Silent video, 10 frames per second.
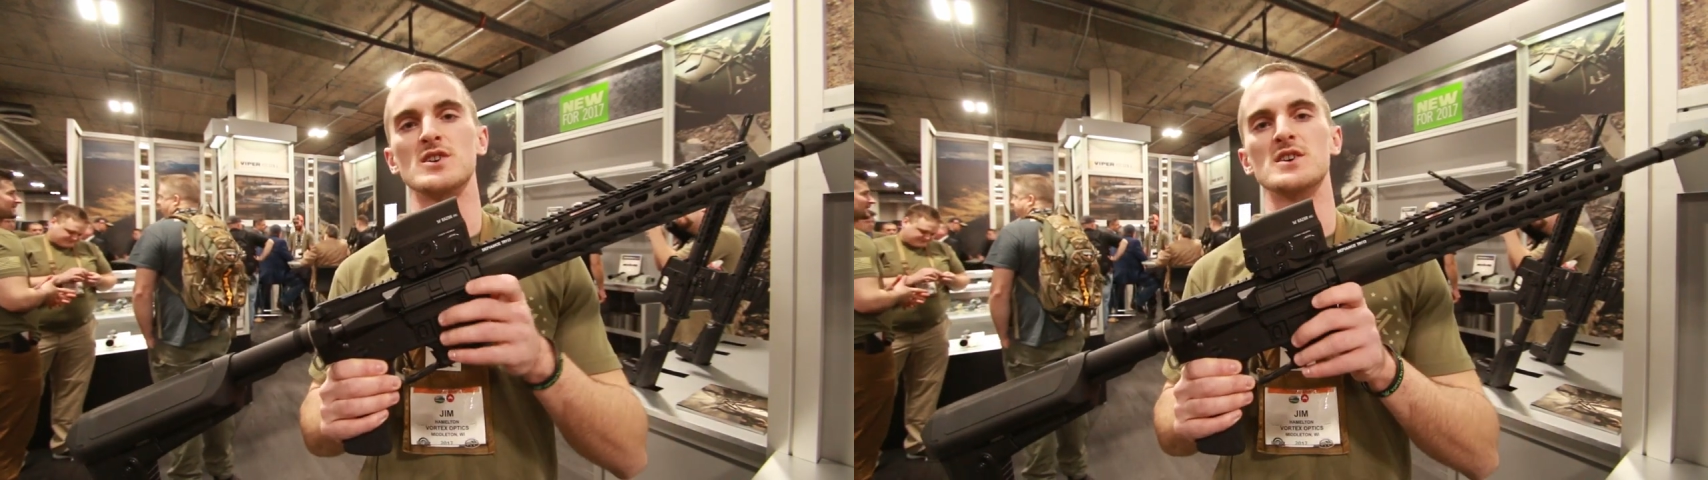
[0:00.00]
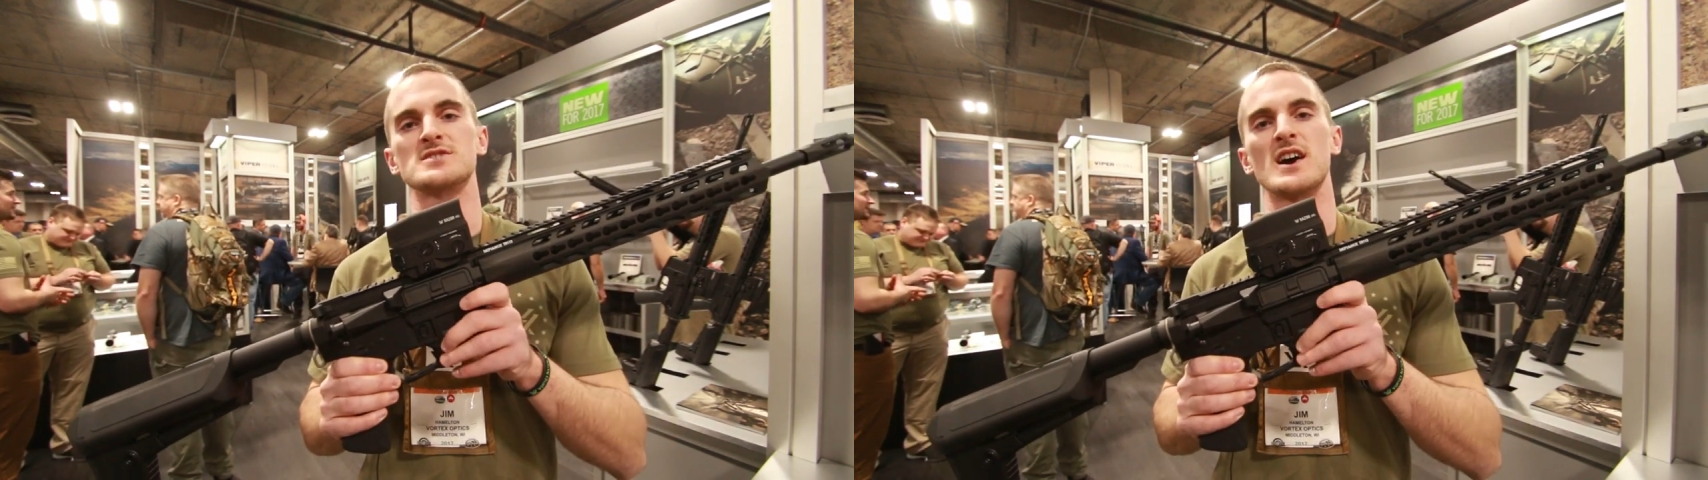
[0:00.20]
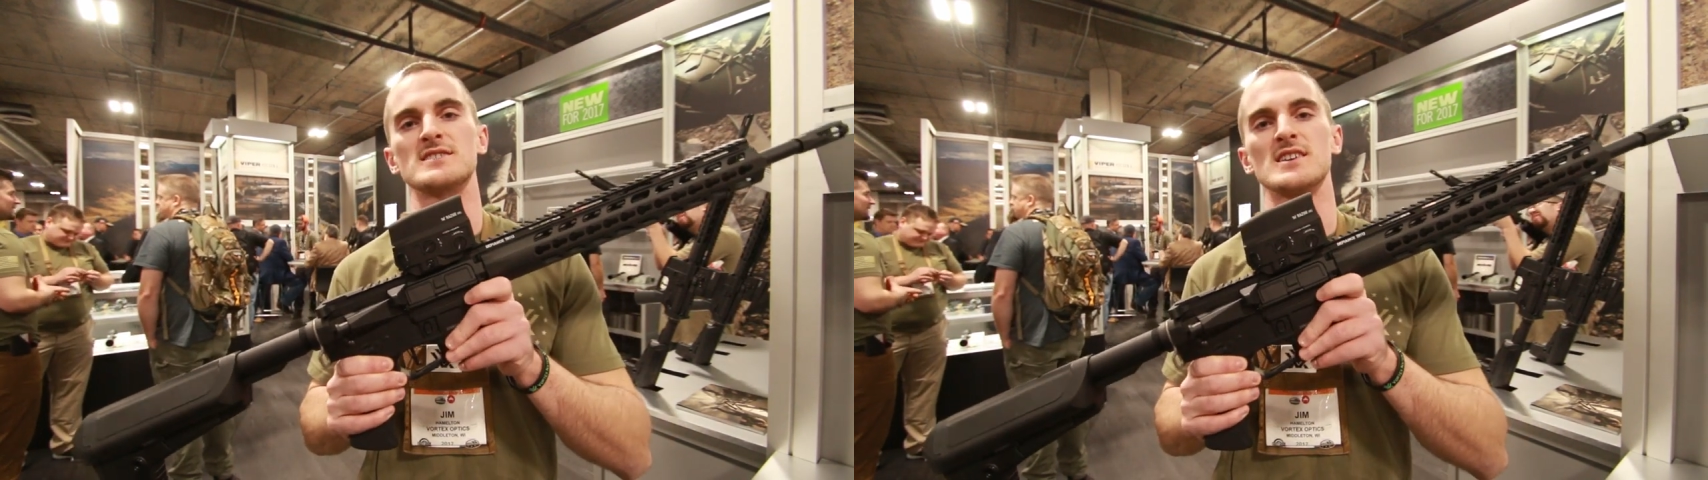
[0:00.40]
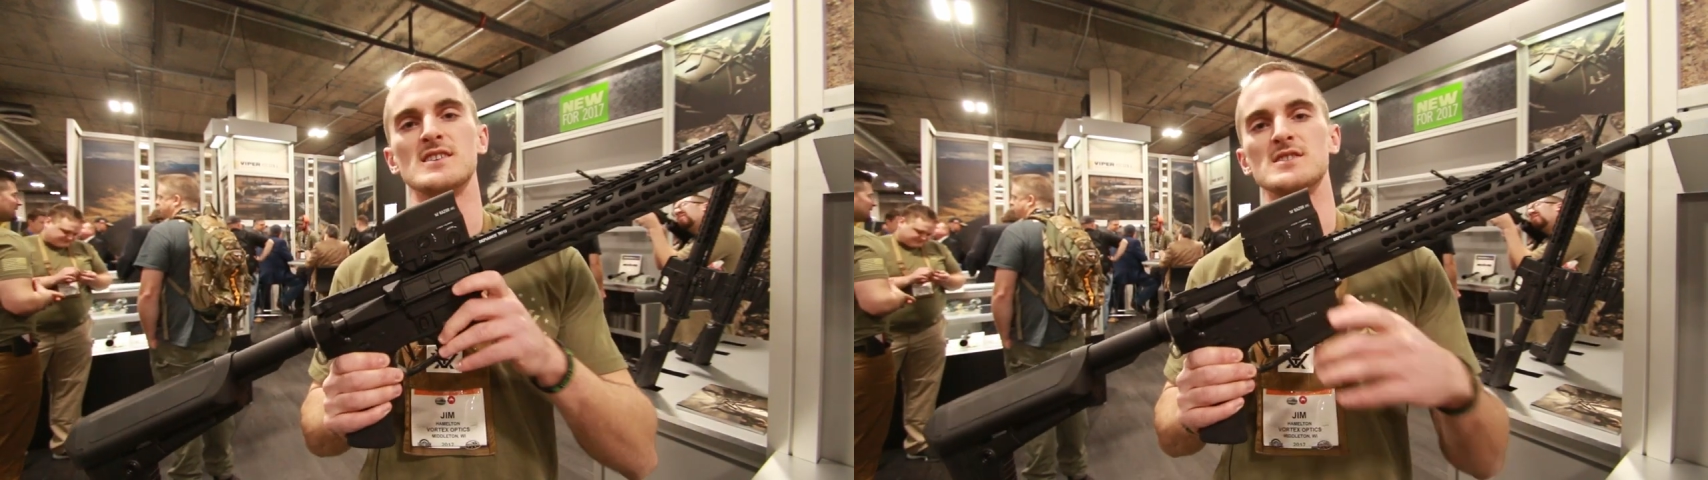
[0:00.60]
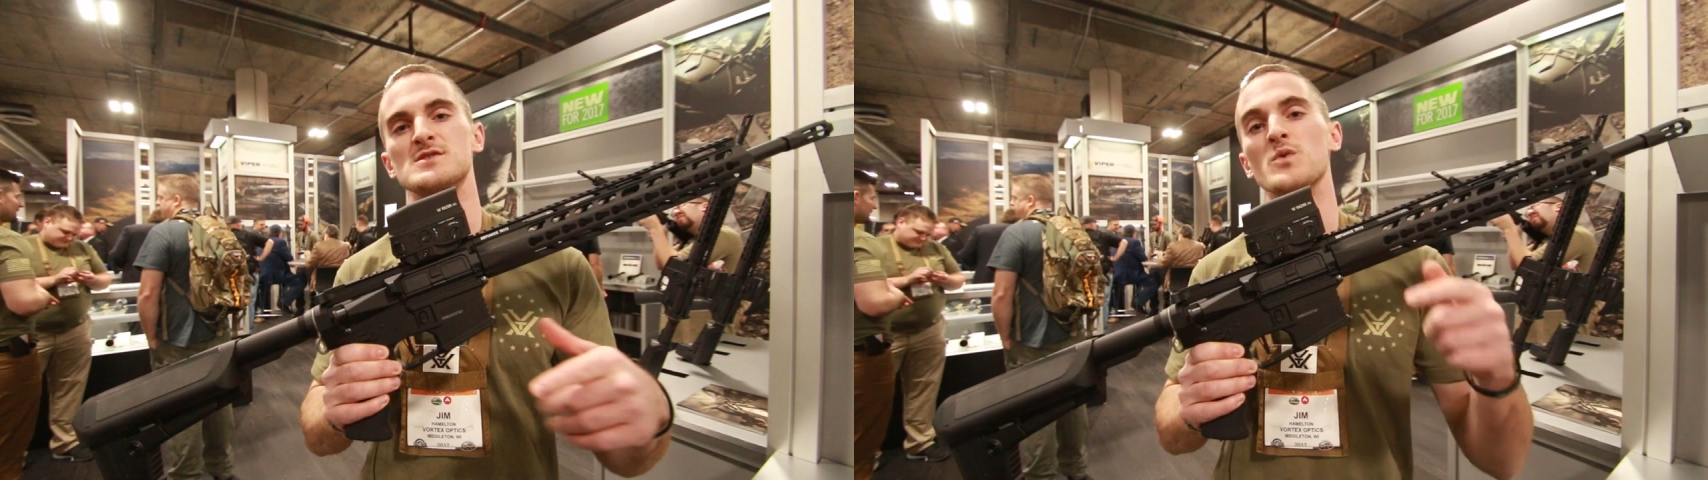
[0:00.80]
You can always
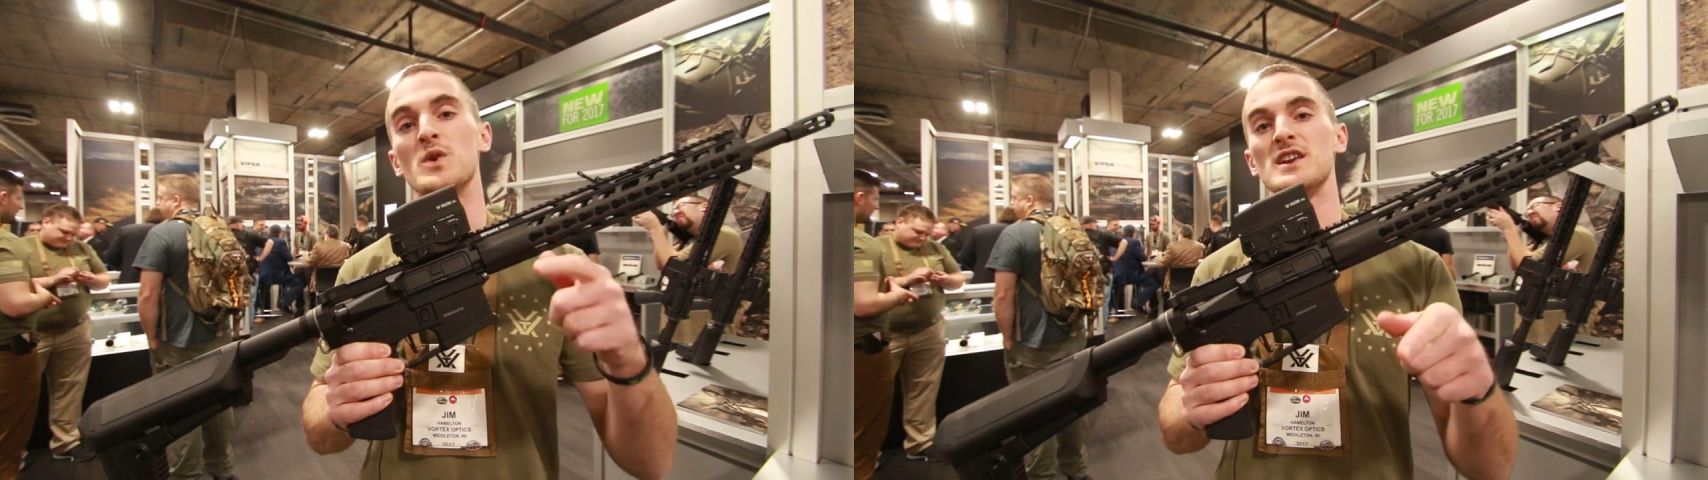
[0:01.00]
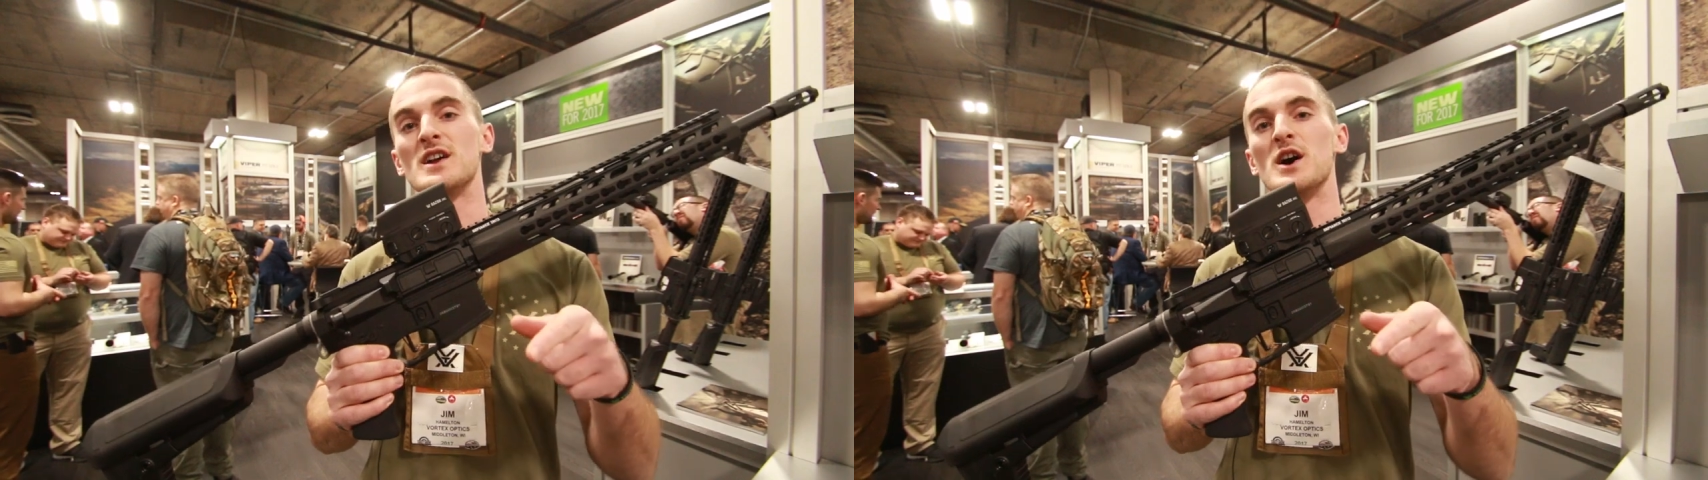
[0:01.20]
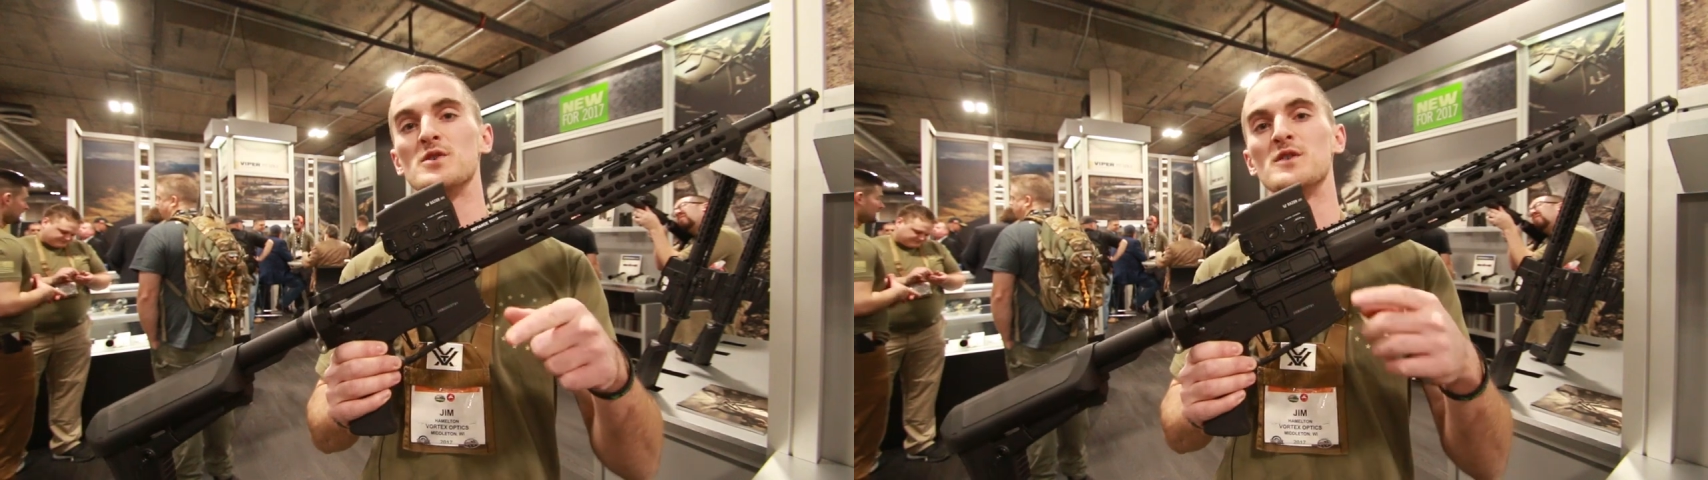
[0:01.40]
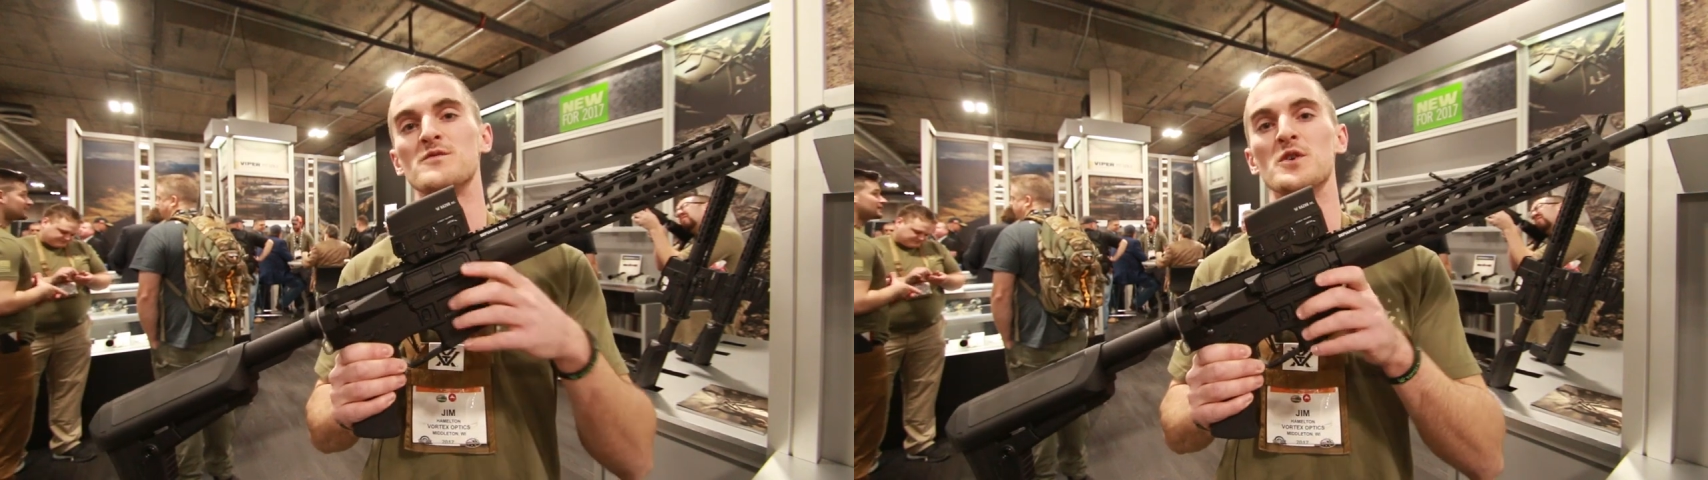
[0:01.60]
contact us, one eight hundred,